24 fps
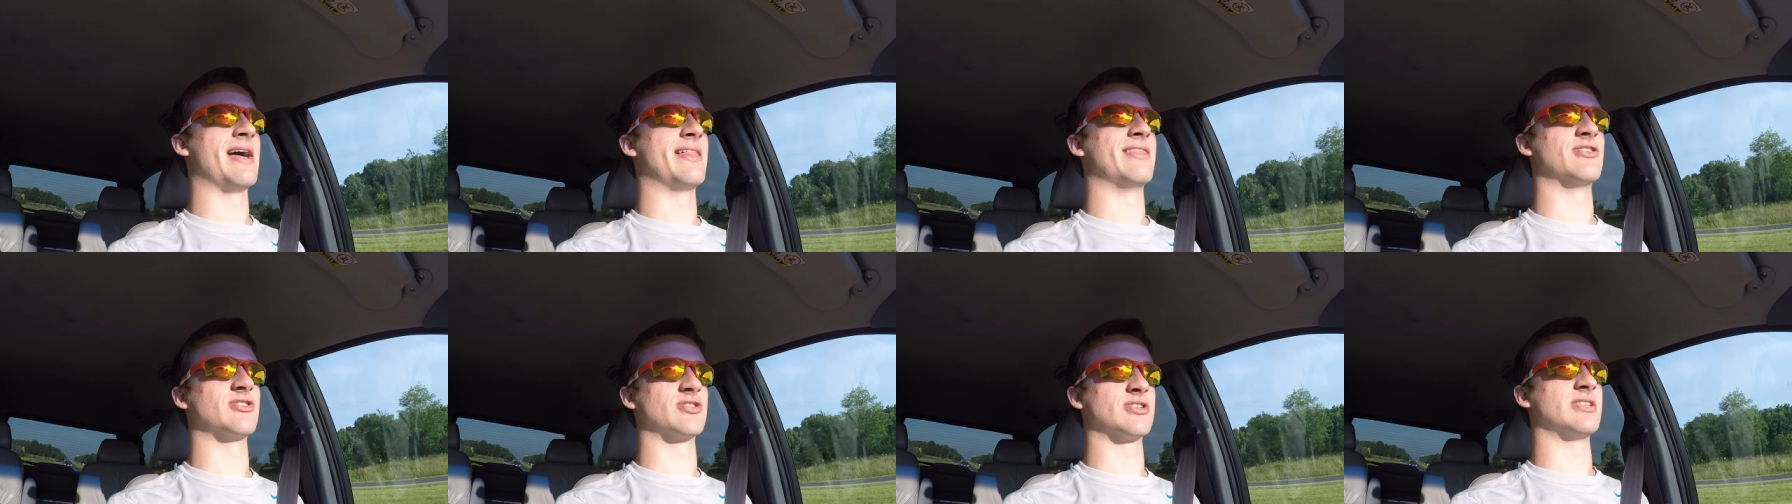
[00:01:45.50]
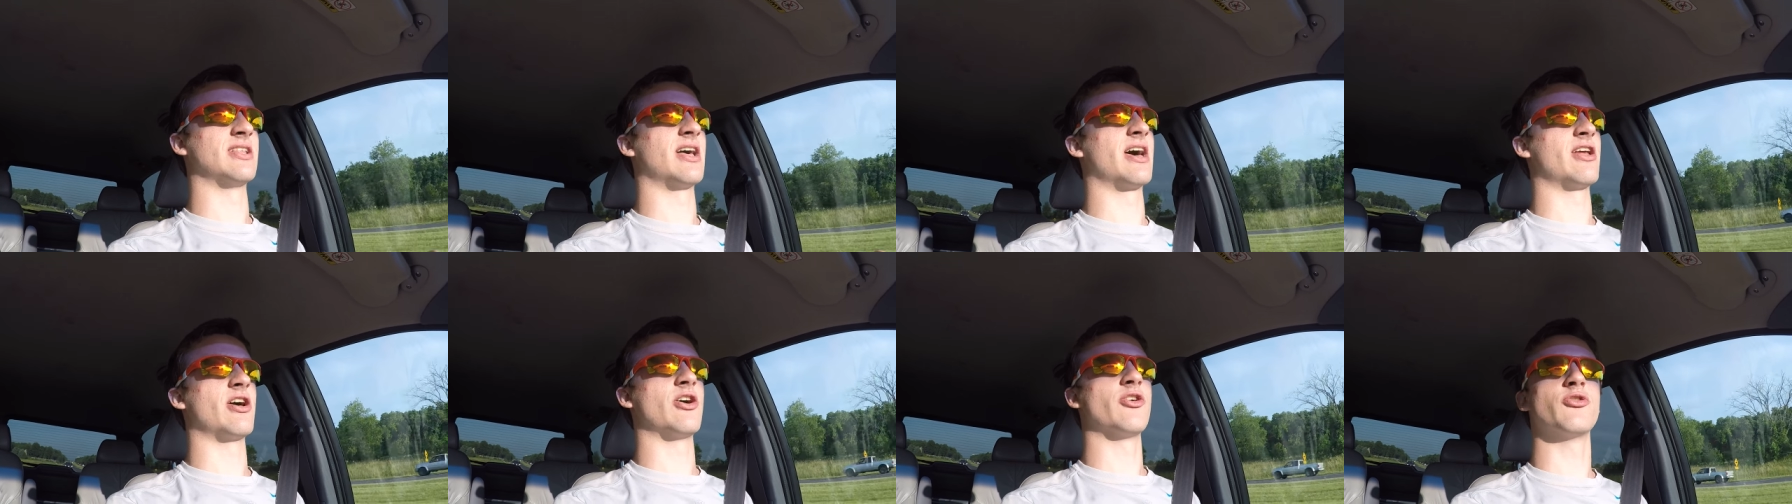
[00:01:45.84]
there's a
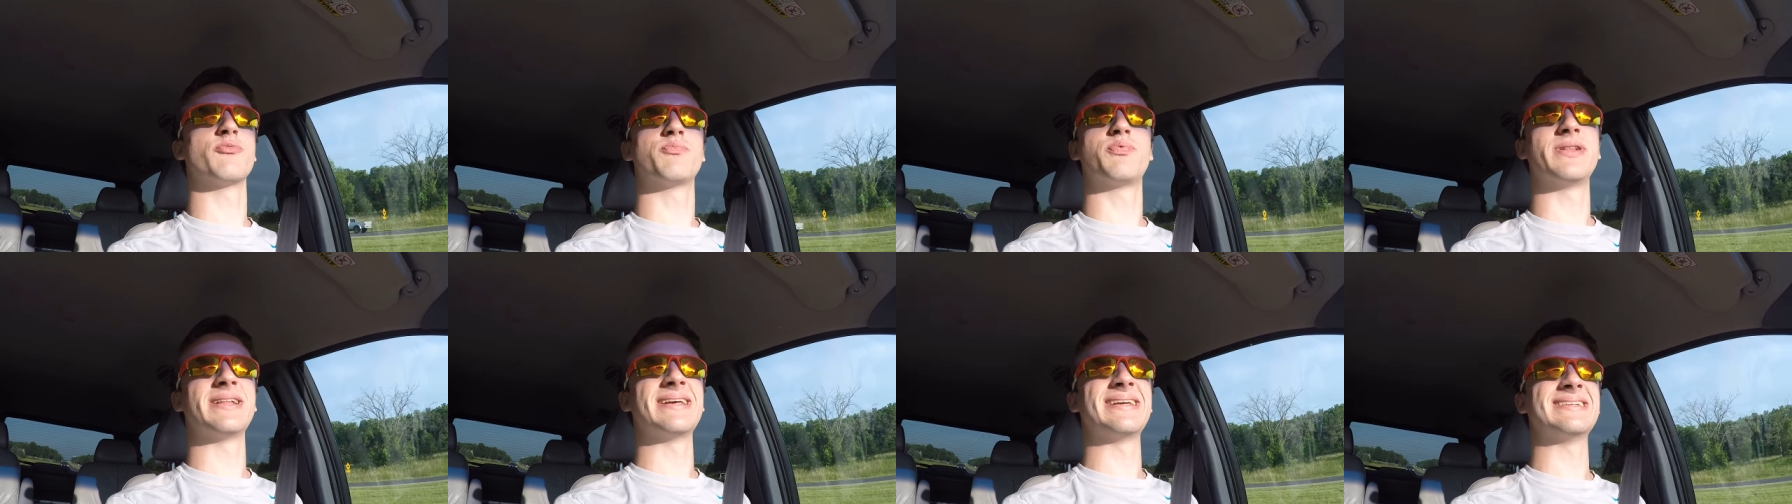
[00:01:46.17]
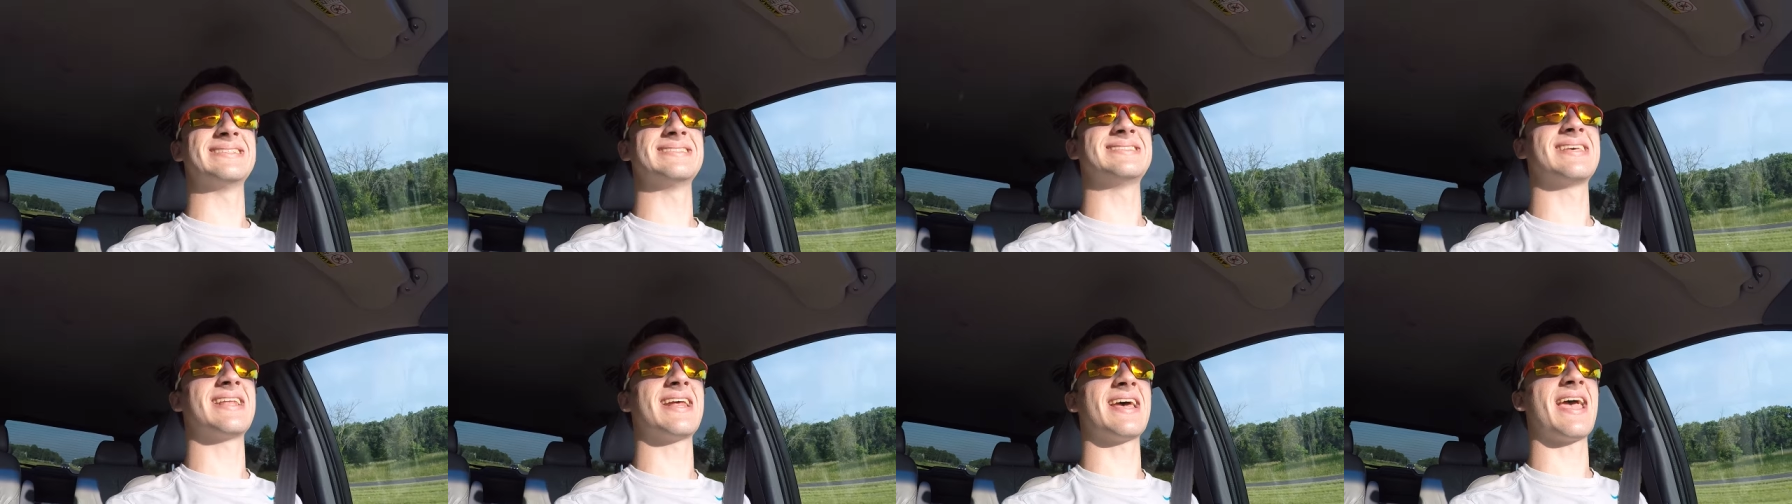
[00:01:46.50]
lot of other
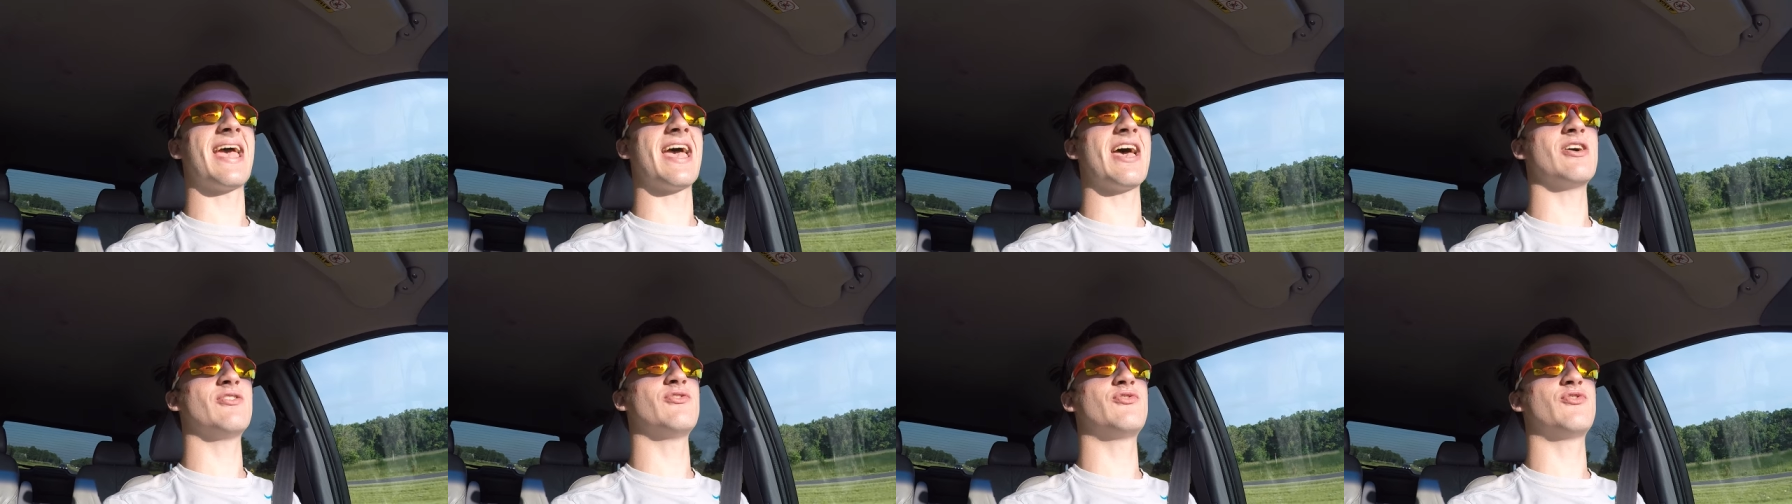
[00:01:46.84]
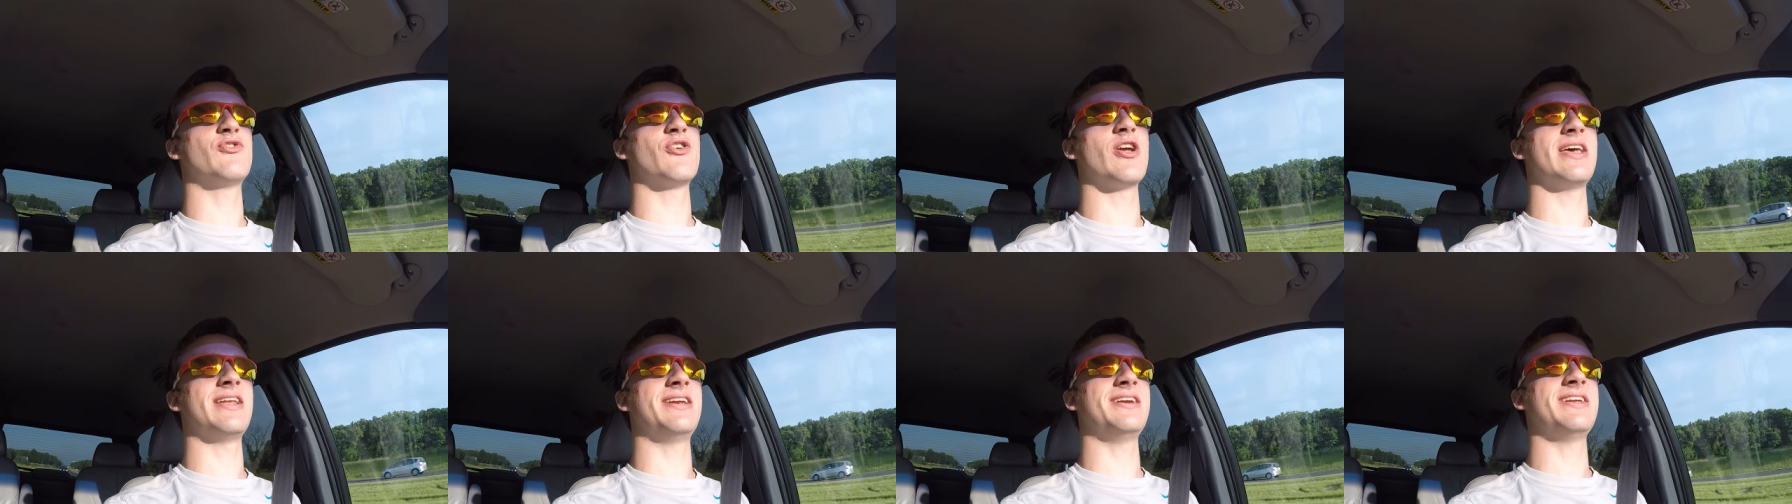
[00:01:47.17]
plans that I have
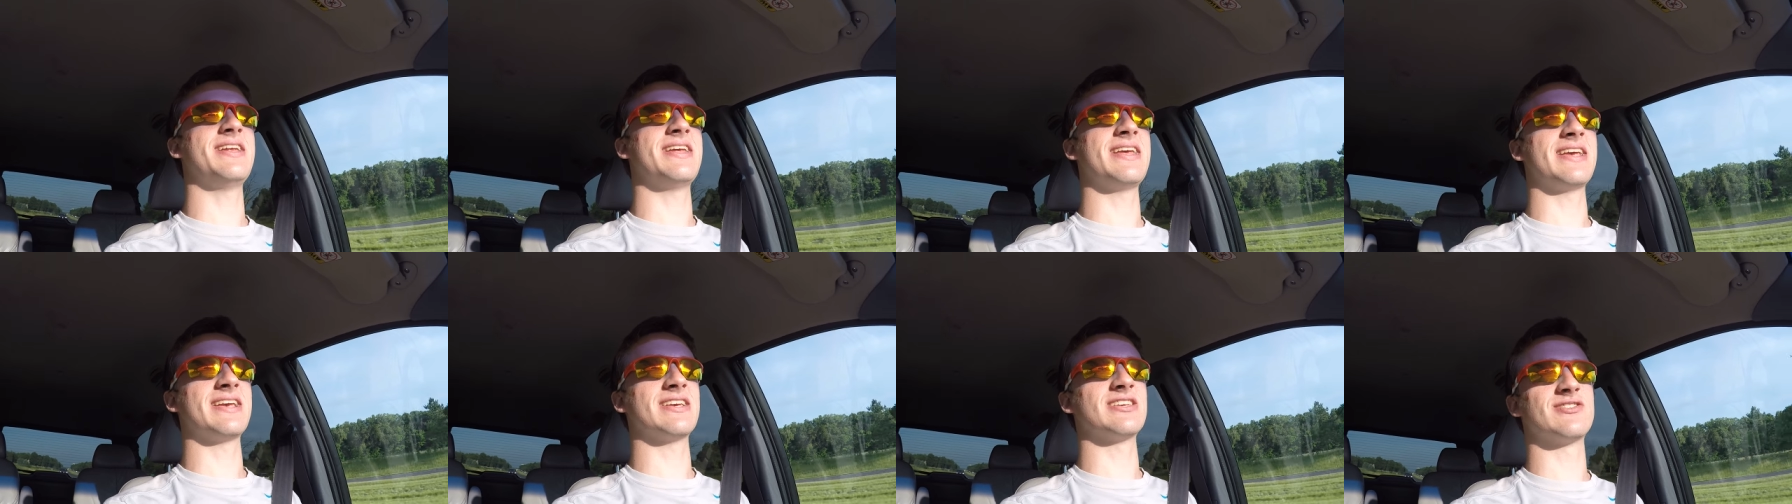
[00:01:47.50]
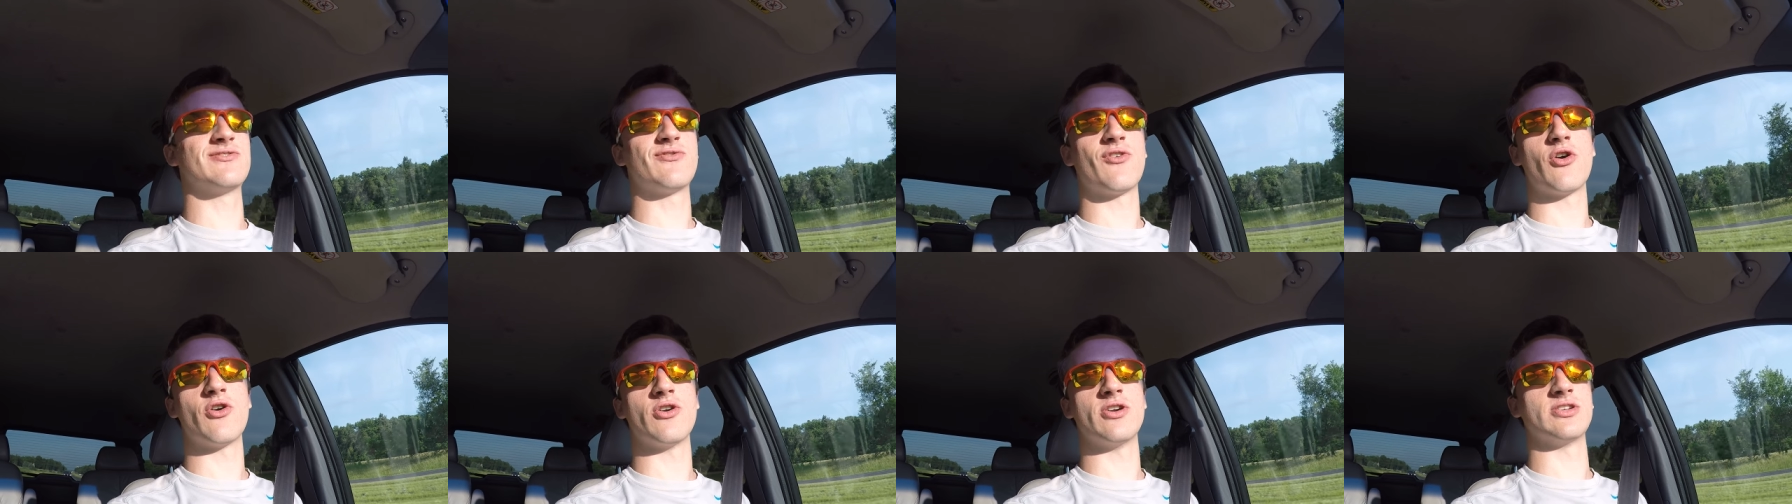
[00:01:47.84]
for editing as
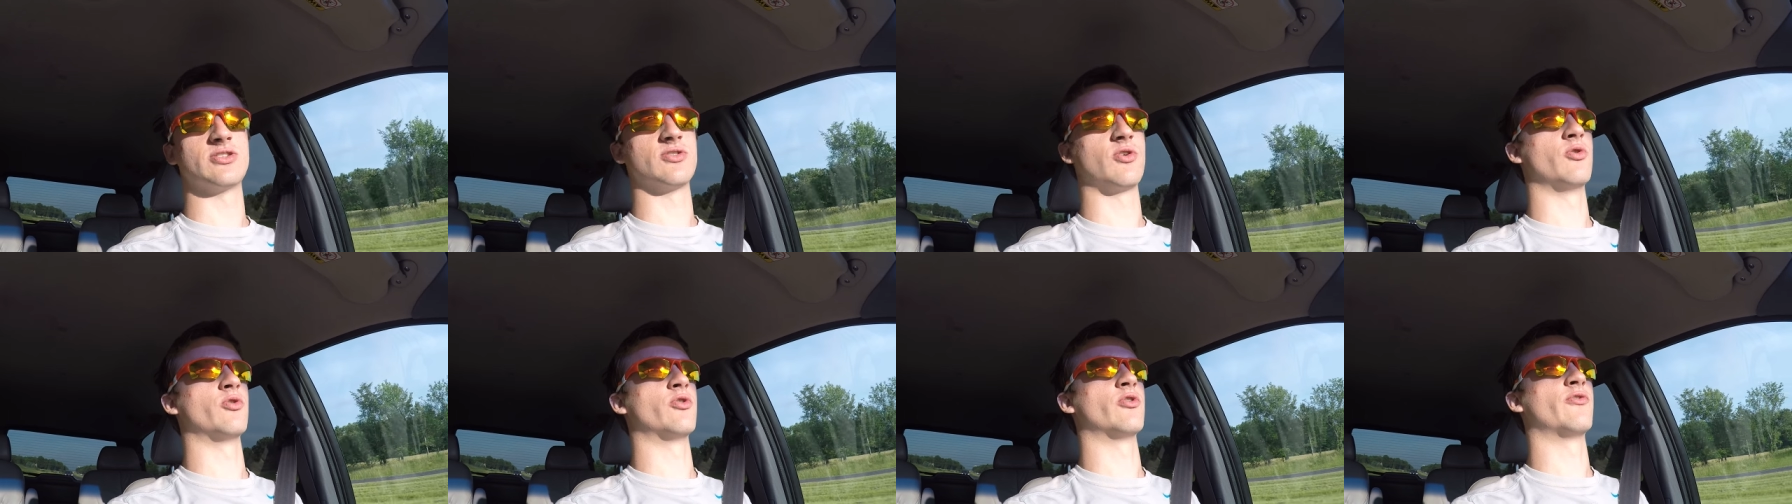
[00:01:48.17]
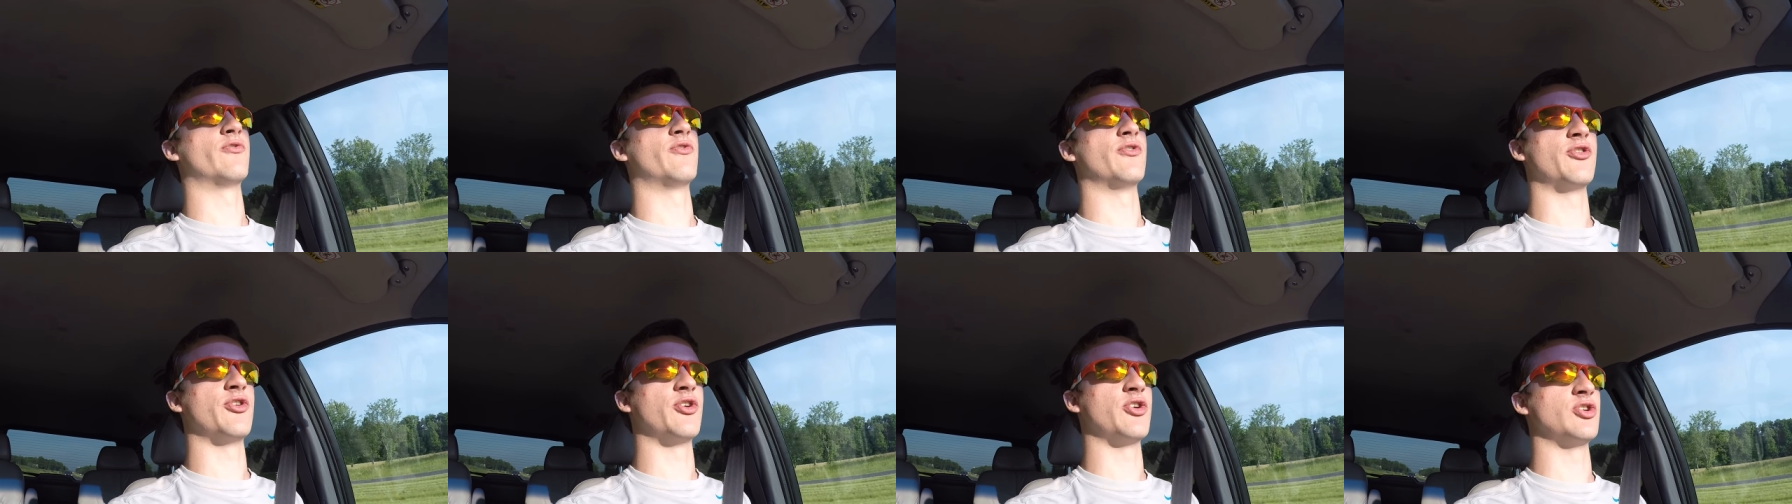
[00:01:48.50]
far as older
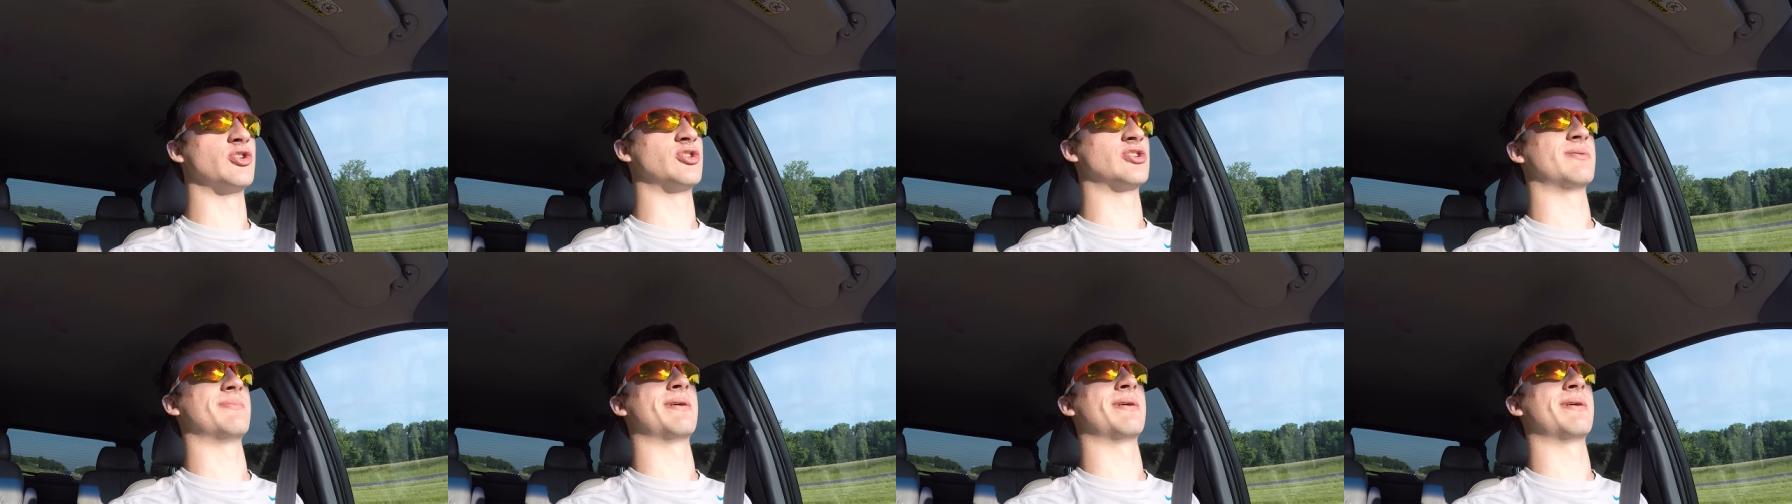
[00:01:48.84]
footage.